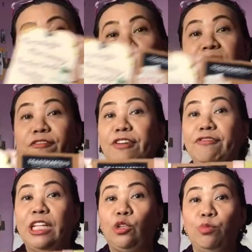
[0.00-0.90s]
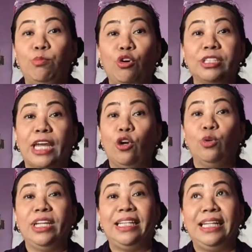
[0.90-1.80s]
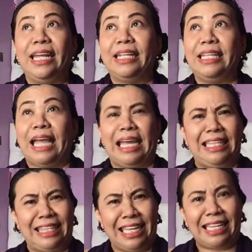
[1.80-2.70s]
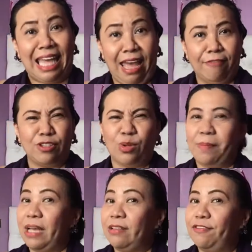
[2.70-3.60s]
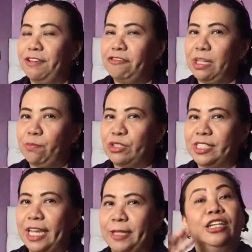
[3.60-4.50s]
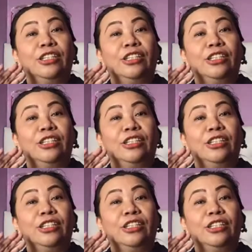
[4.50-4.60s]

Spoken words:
was the 52 books, I only did, I think, half, so about 50%.